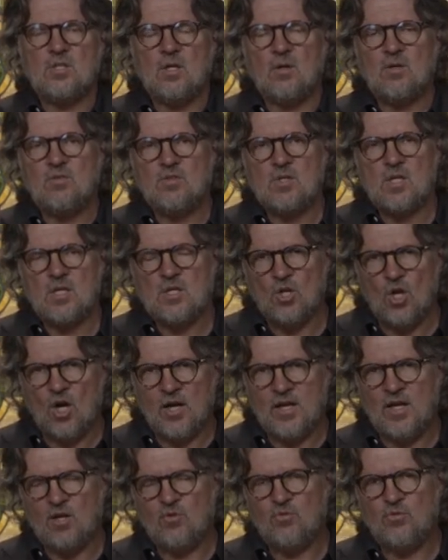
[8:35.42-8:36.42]
It's the
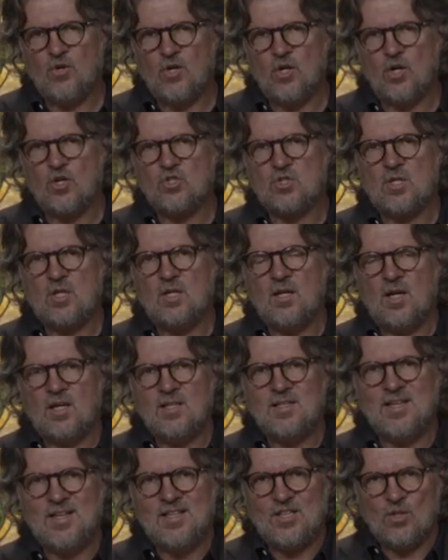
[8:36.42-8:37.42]
longing first
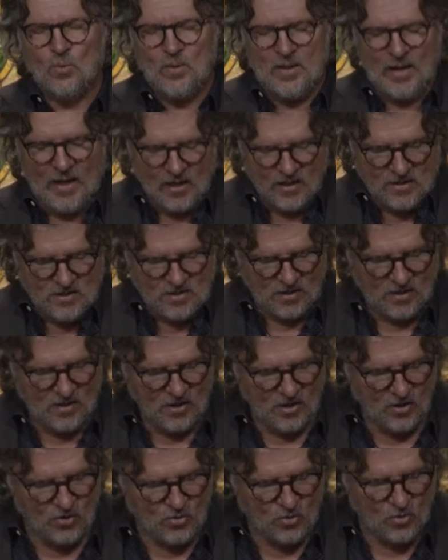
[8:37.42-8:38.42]
and then the
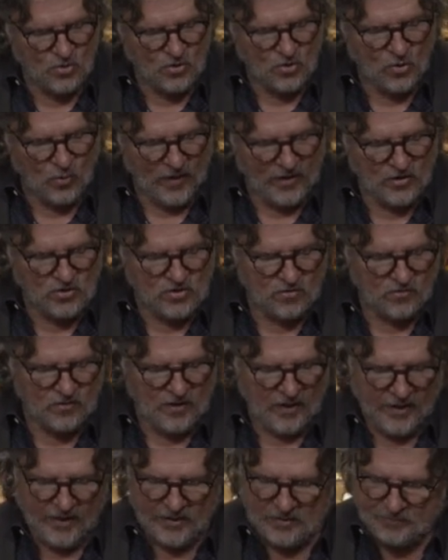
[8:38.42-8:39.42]
reality through the grace
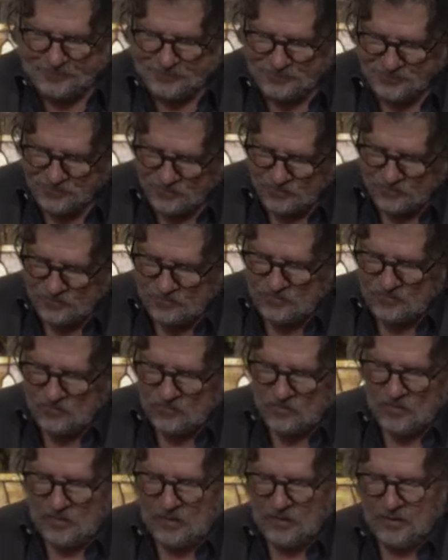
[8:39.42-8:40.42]
of God.
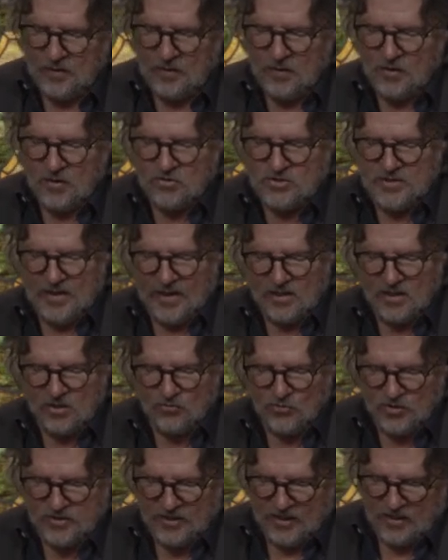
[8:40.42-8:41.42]

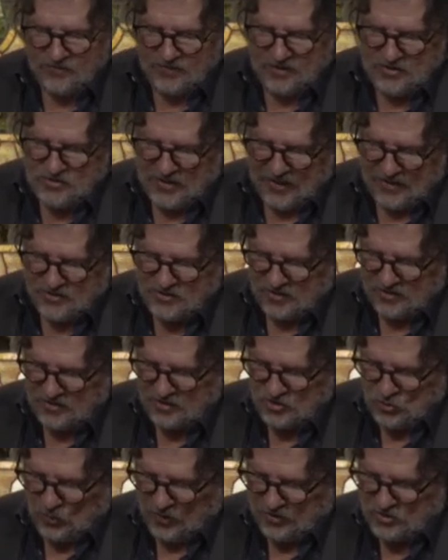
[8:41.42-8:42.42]
Sadly for David, he's
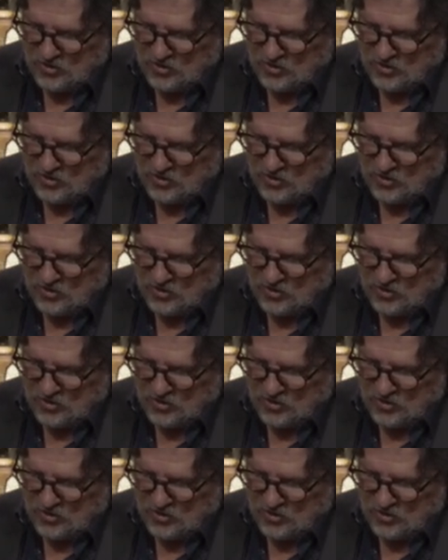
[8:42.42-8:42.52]
asking these